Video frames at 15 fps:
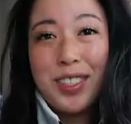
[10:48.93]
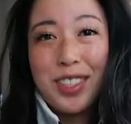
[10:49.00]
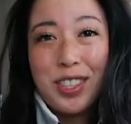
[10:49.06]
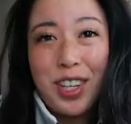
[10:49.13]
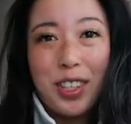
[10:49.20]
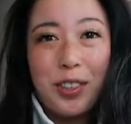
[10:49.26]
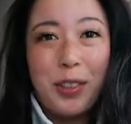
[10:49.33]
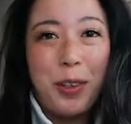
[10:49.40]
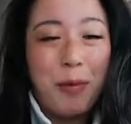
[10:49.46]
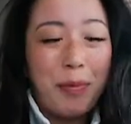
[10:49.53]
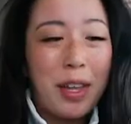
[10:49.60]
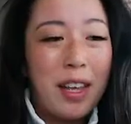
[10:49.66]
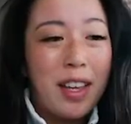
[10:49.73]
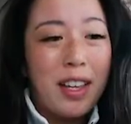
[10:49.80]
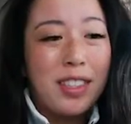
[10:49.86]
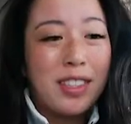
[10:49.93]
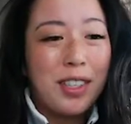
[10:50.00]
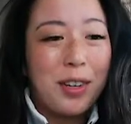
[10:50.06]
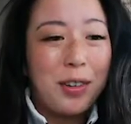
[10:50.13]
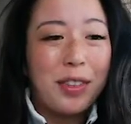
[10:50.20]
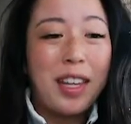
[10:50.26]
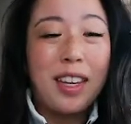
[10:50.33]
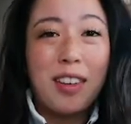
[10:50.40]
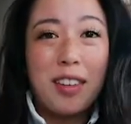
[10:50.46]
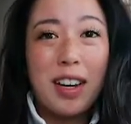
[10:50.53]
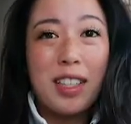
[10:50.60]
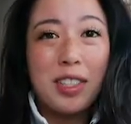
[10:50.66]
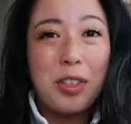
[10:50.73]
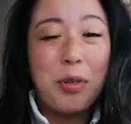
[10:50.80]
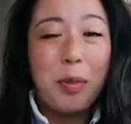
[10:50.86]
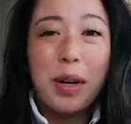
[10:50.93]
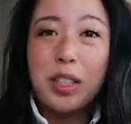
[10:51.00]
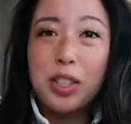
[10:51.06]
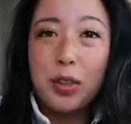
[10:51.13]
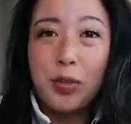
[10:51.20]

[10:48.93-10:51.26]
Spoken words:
in general. So thank you guys so much.